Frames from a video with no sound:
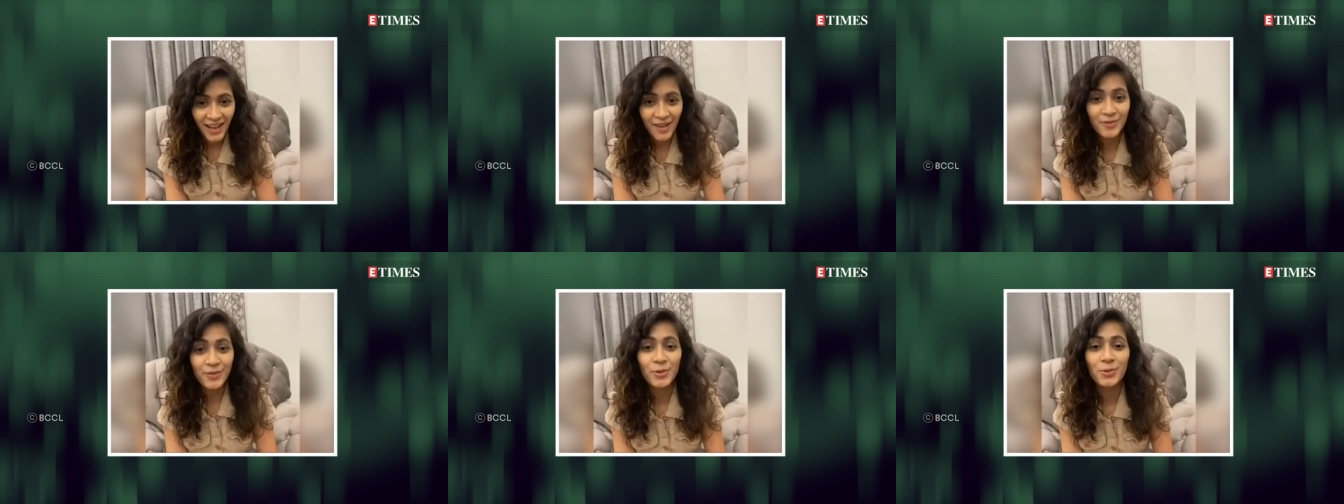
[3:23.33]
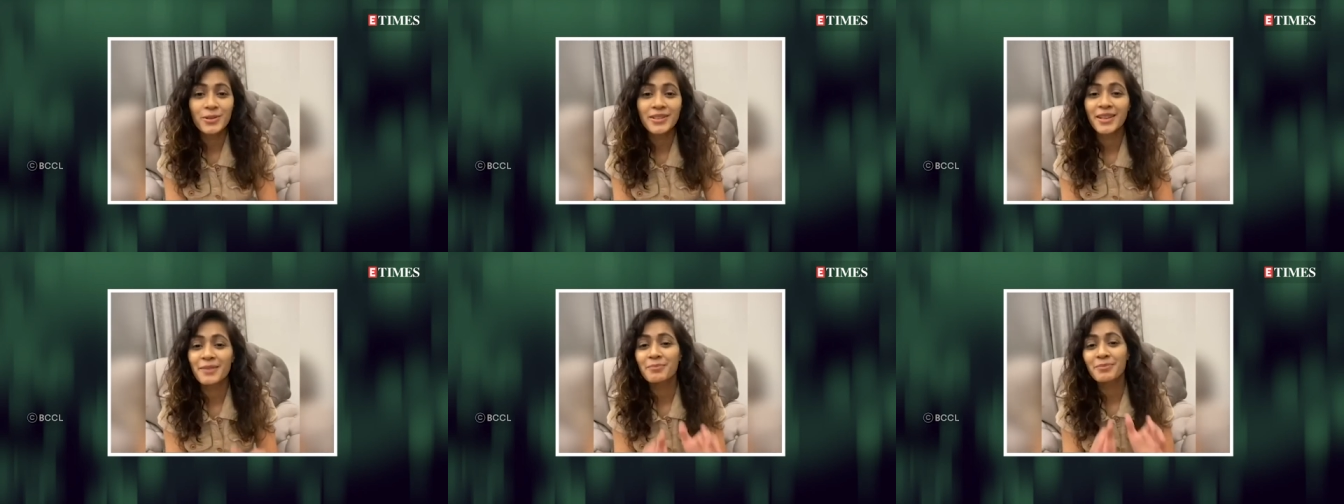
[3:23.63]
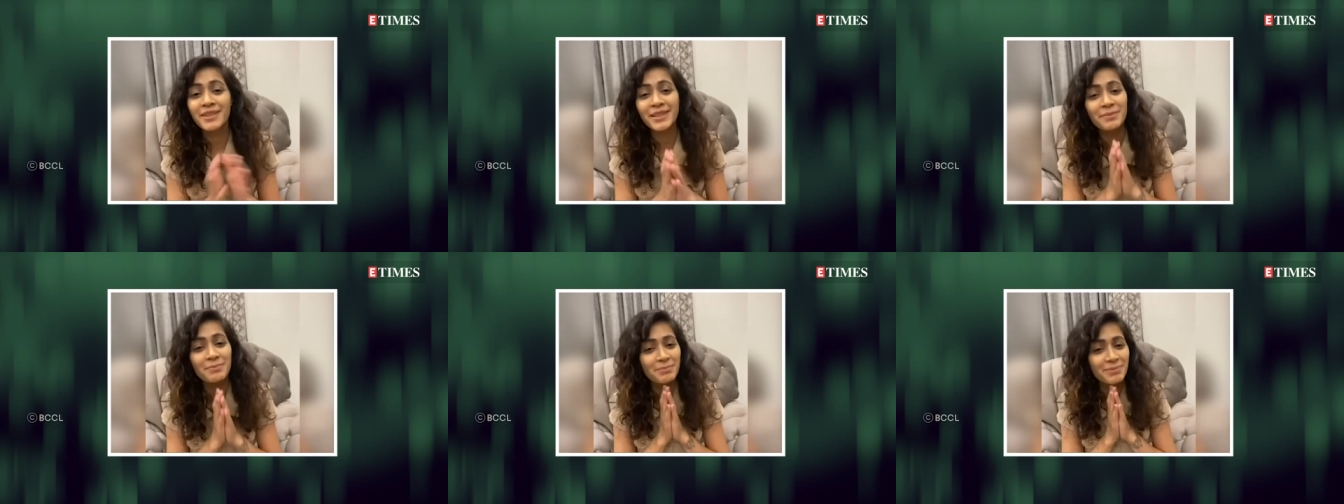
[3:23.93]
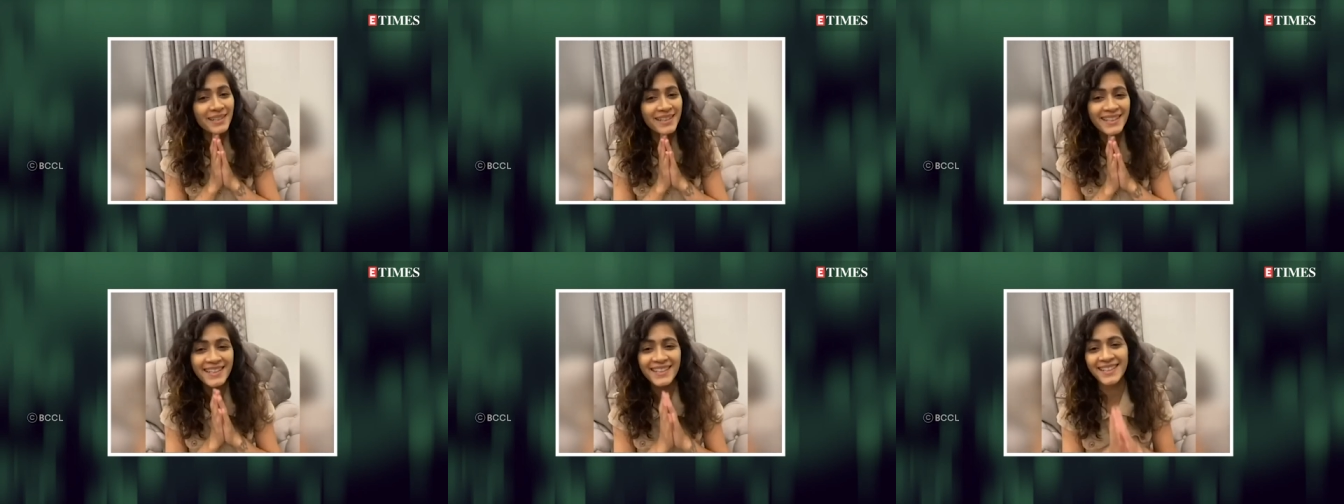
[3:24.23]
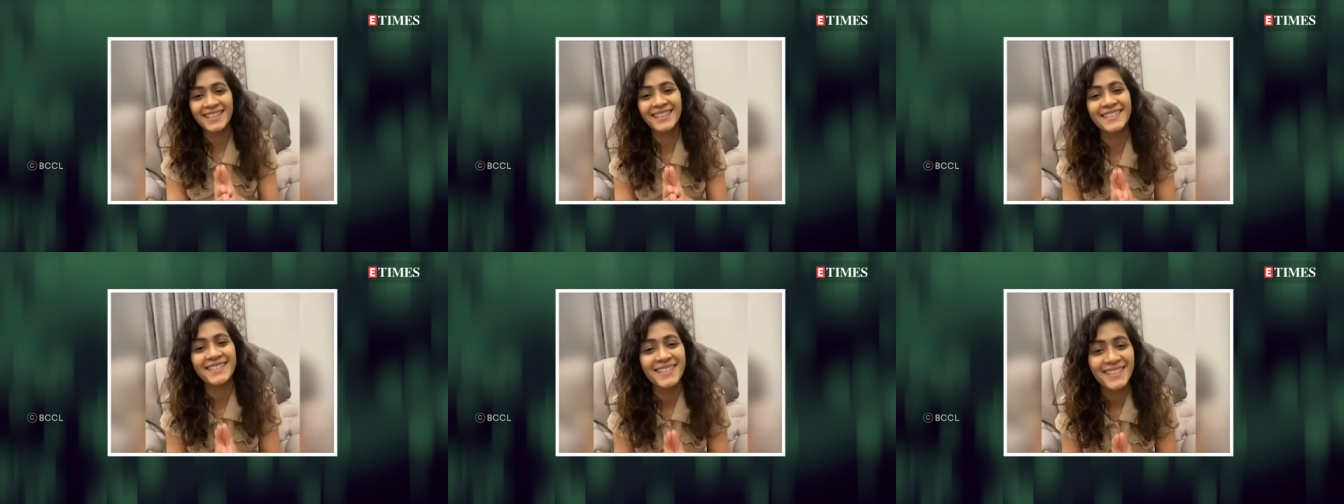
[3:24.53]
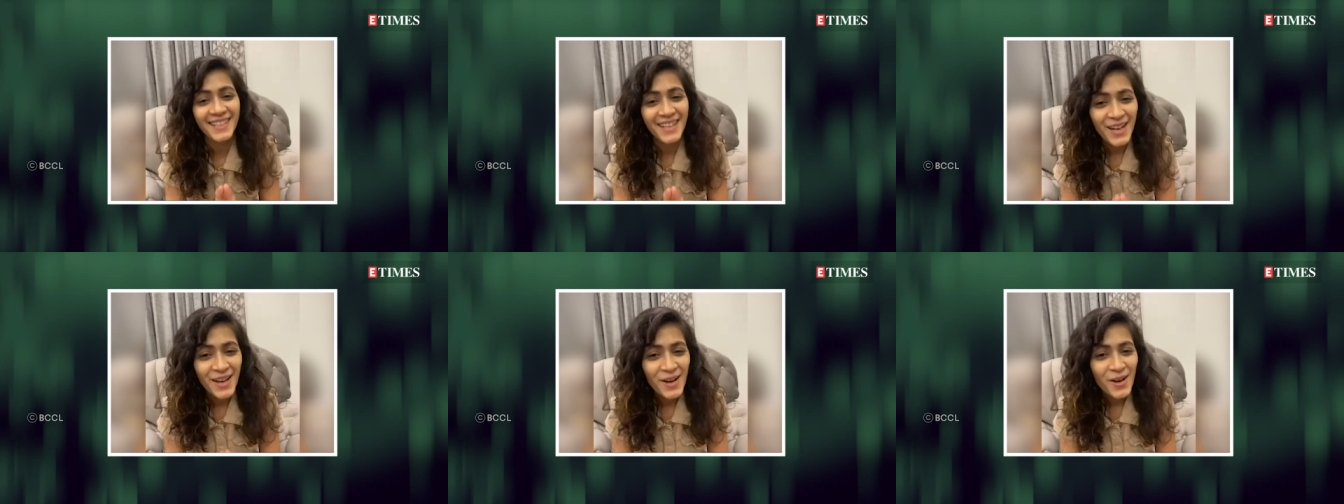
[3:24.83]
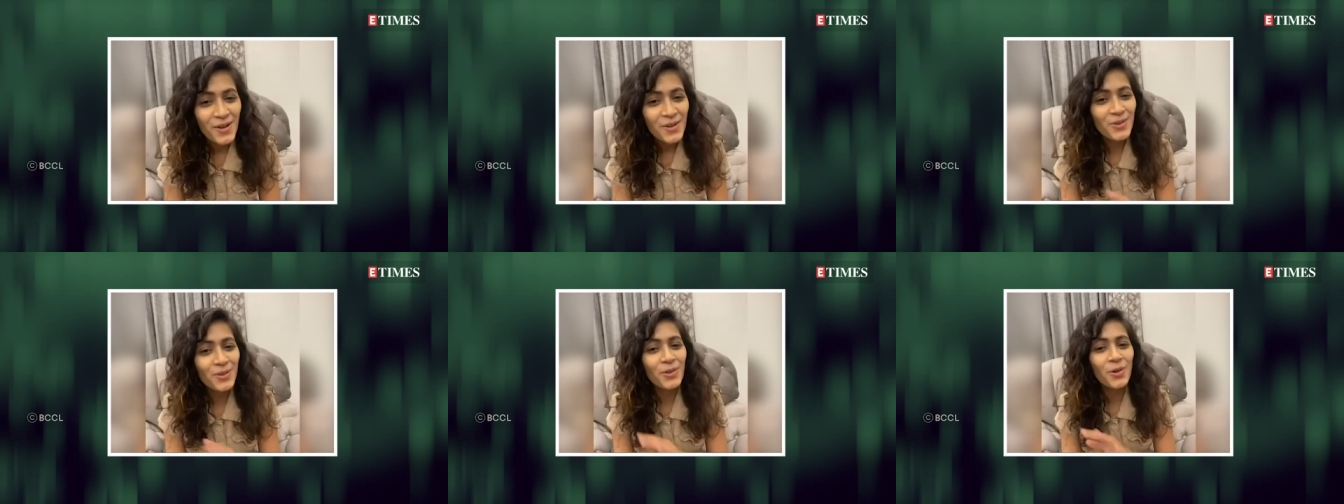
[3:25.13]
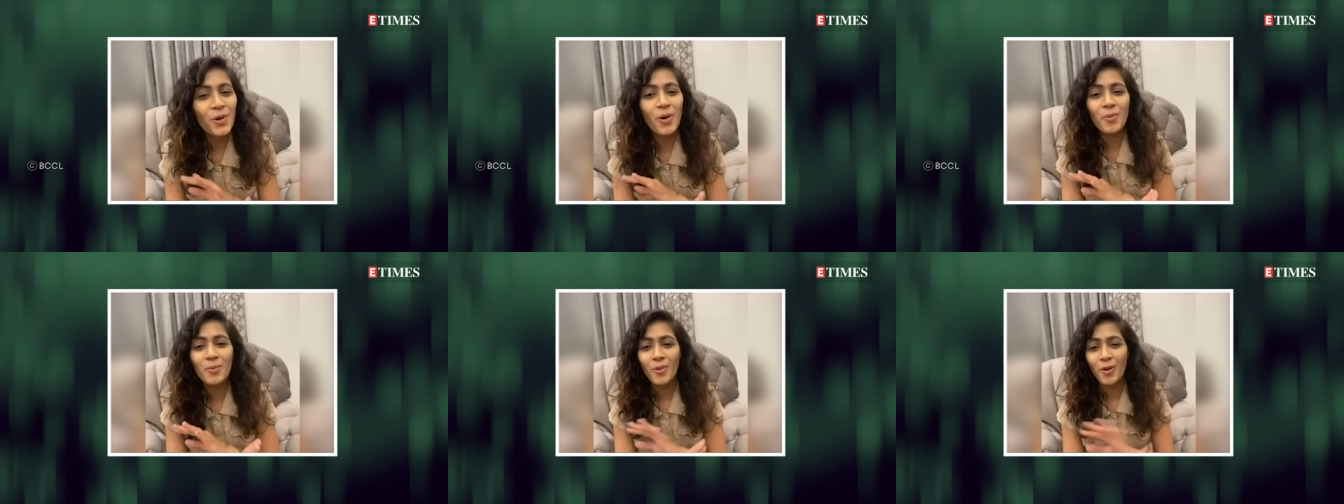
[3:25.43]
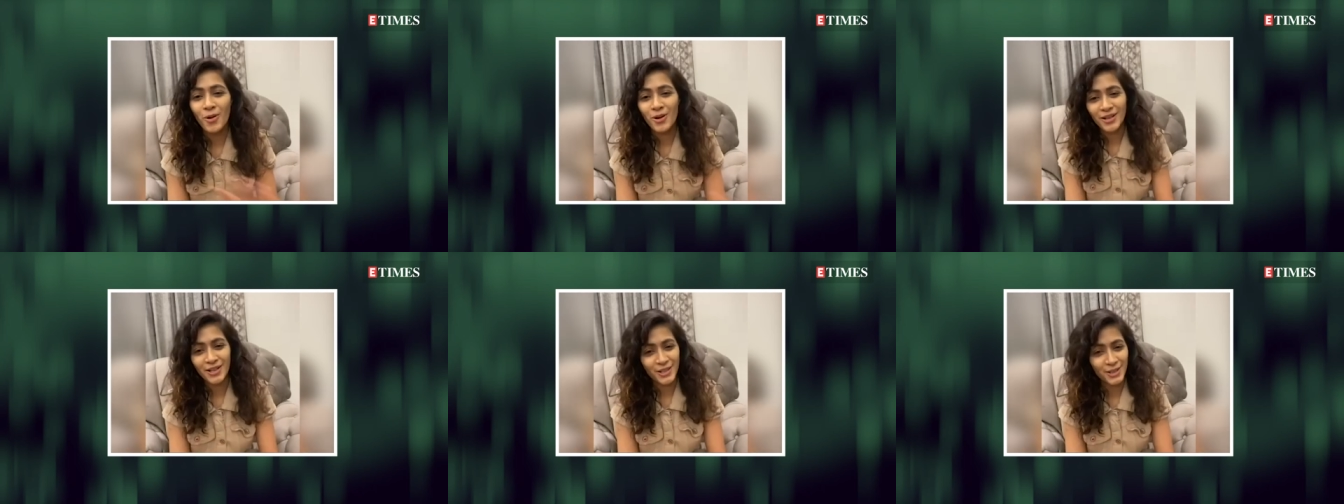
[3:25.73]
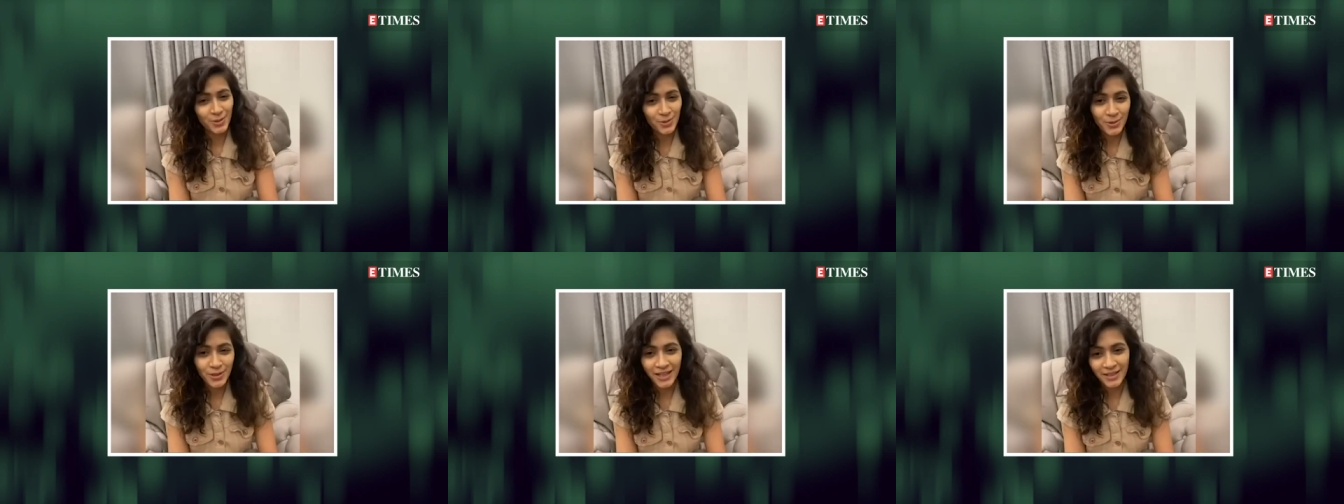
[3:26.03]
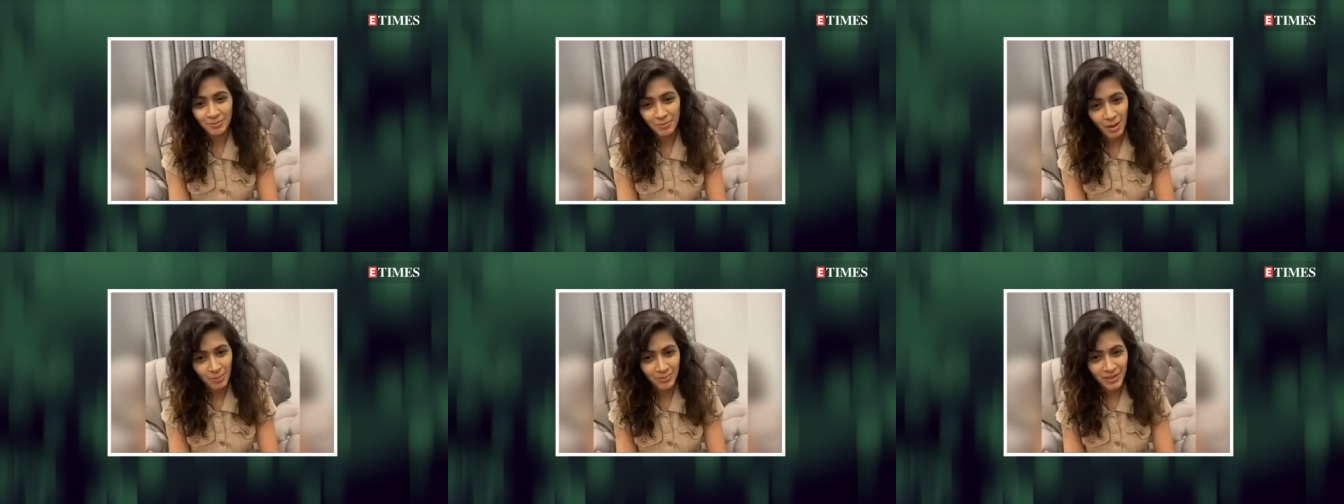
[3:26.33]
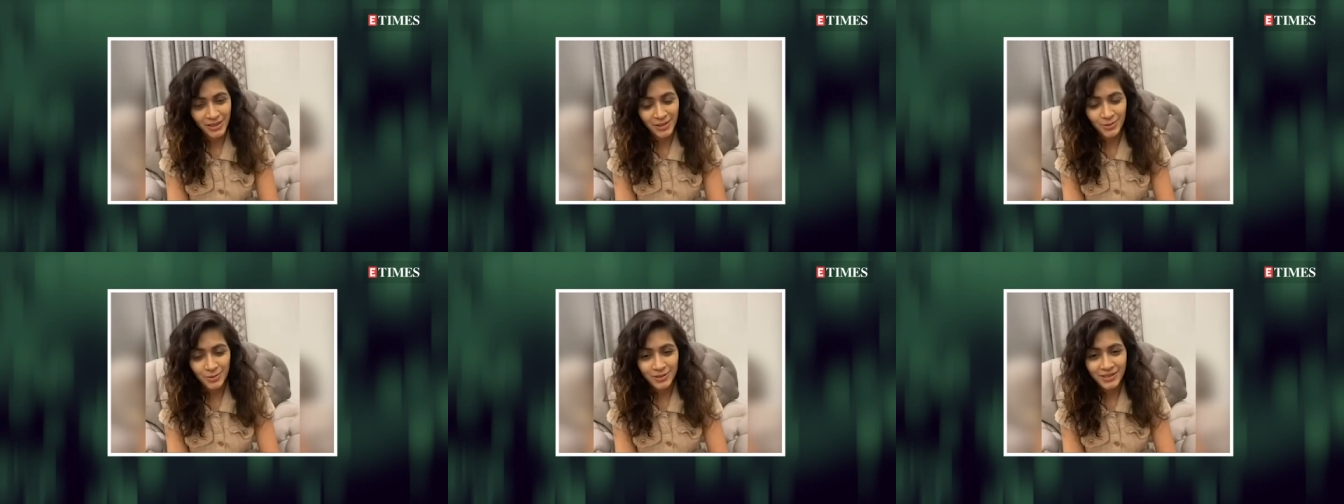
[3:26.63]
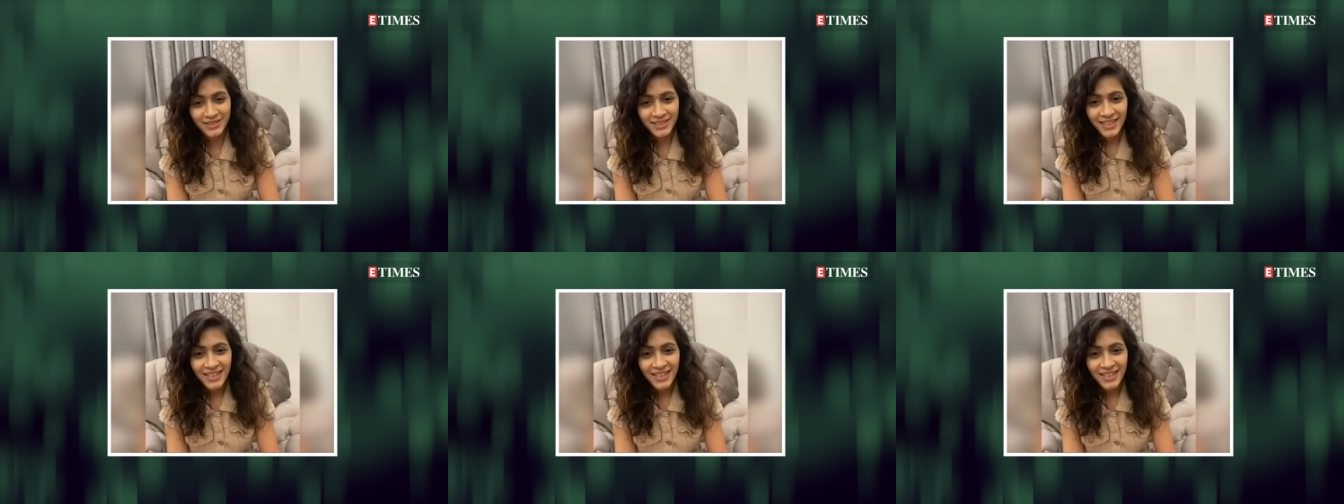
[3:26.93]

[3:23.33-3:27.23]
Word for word: I've told them ki please no more cute and bubbly roles.